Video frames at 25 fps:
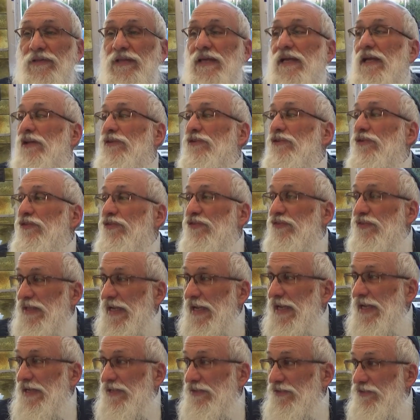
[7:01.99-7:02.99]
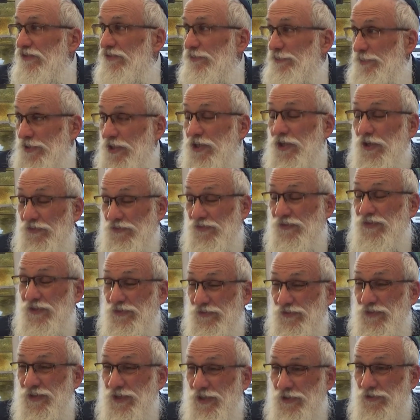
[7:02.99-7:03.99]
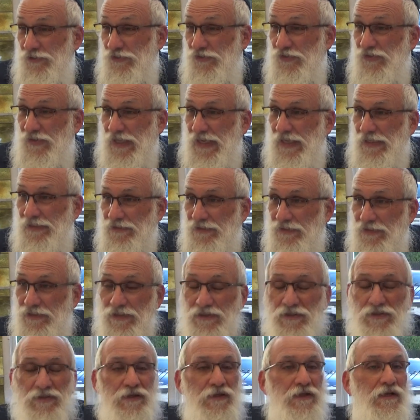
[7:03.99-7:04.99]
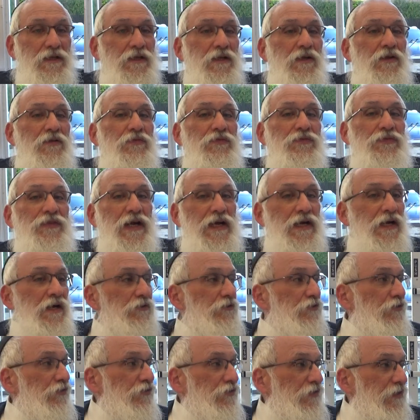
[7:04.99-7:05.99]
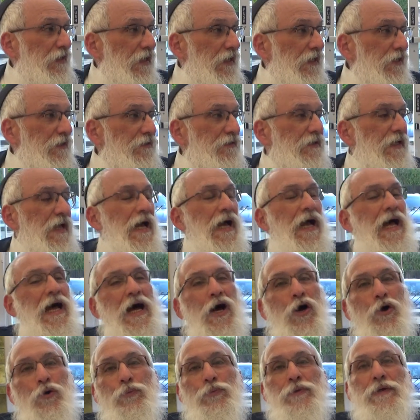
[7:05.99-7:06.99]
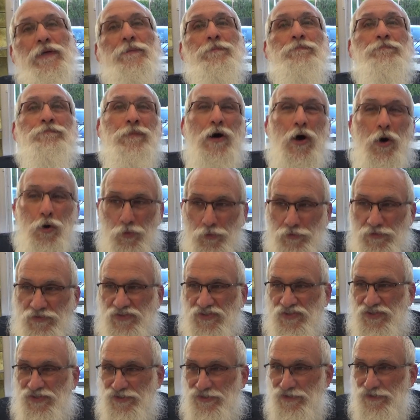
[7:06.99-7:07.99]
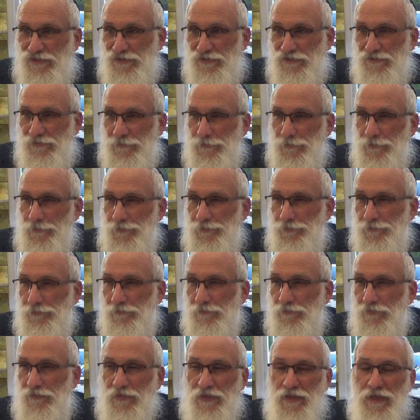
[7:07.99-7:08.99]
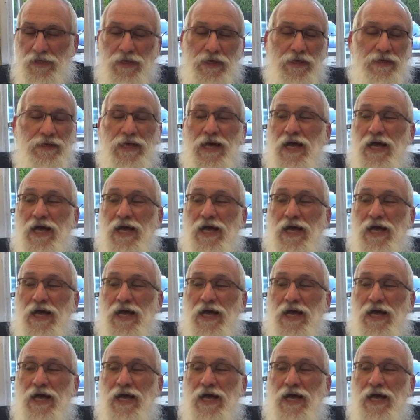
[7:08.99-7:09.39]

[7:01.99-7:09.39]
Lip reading: they understand, because there's an understanding, they understand how remote and